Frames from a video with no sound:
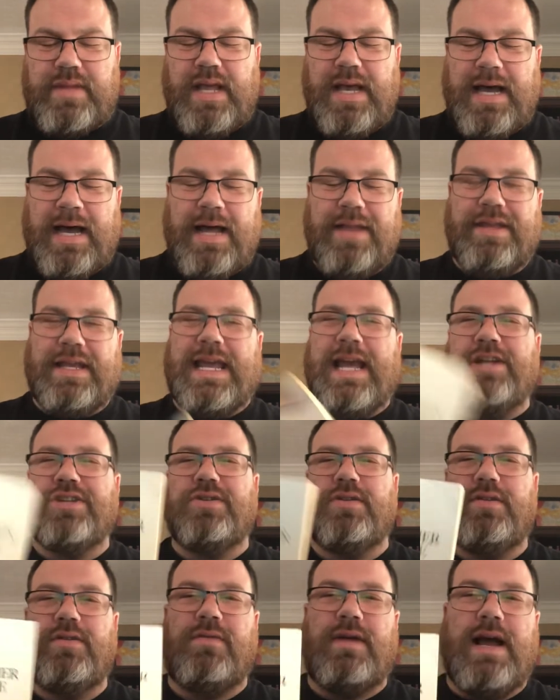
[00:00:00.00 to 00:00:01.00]
The
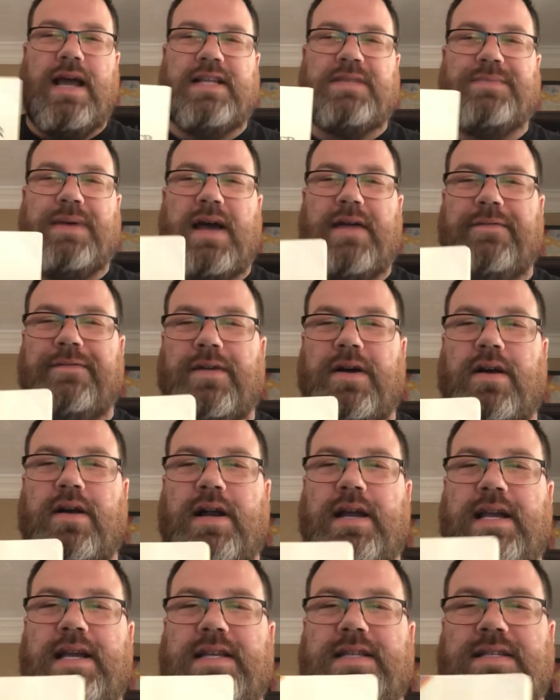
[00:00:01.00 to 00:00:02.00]
Catcher in the Rye is by far
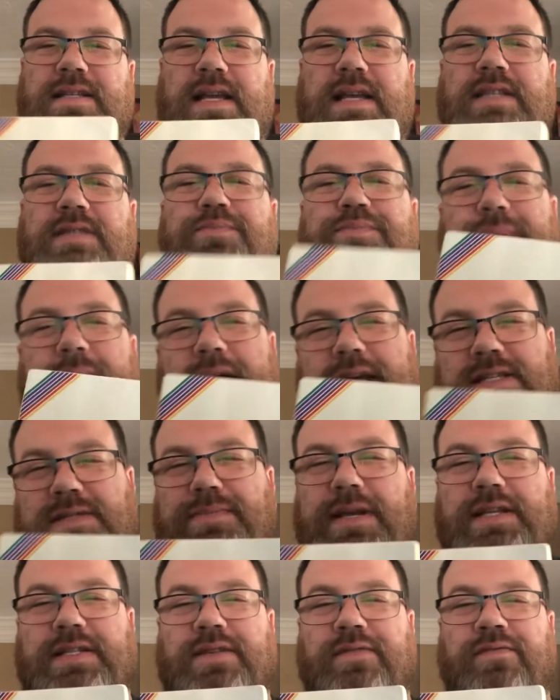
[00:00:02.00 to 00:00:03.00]
his best
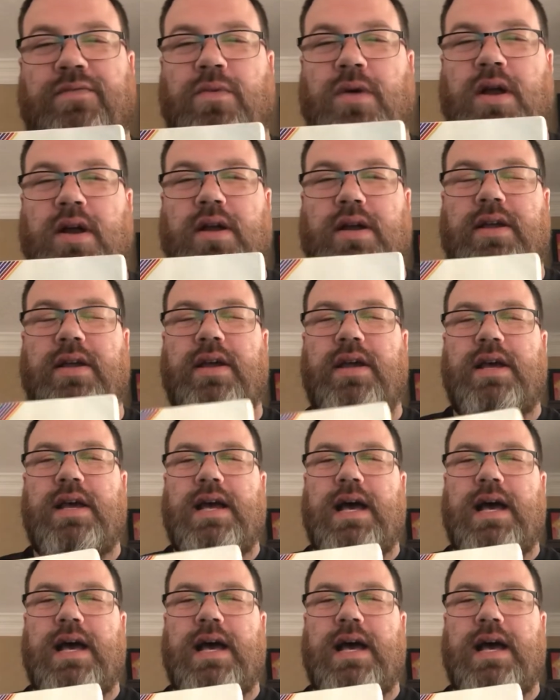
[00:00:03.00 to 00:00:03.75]
piece of work.